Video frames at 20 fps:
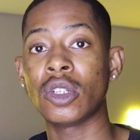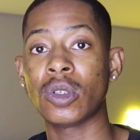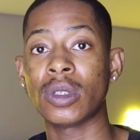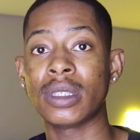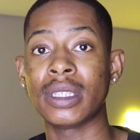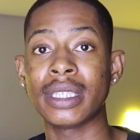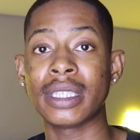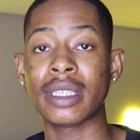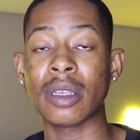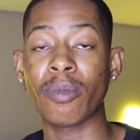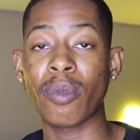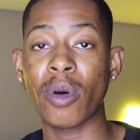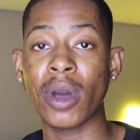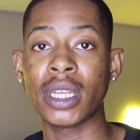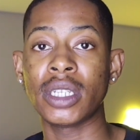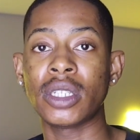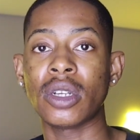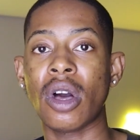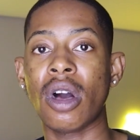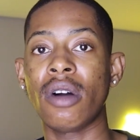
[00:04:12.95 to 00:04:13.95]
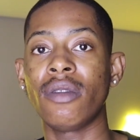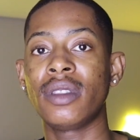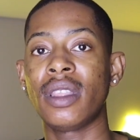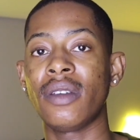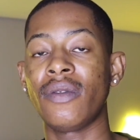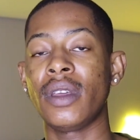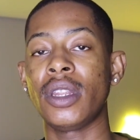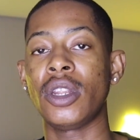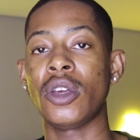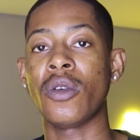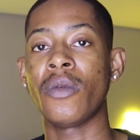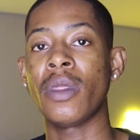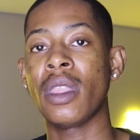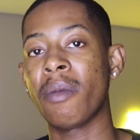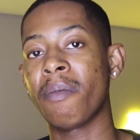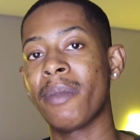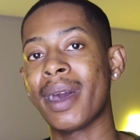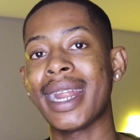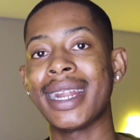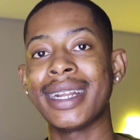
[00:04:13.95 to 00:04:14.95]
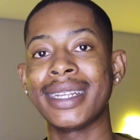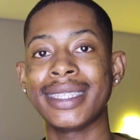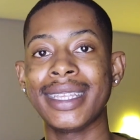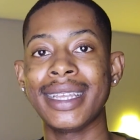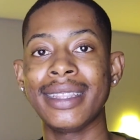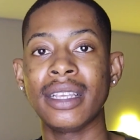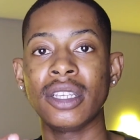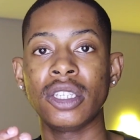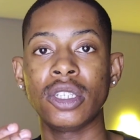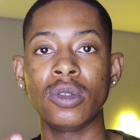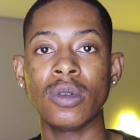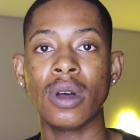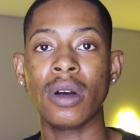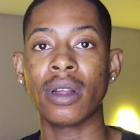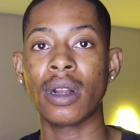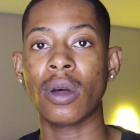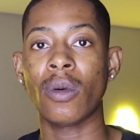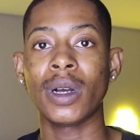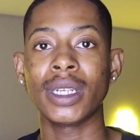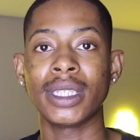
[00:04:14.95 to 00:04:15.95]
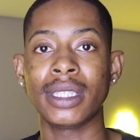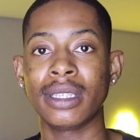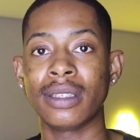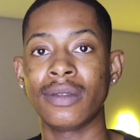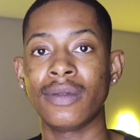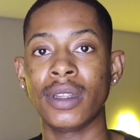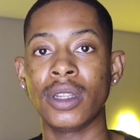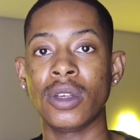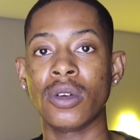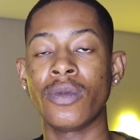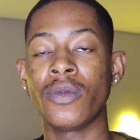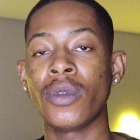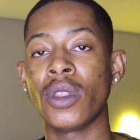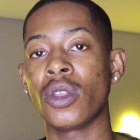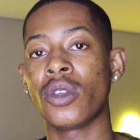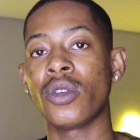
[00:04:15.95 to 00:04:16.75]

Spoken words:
to this point of the video. But I understand that you are going to watch this video,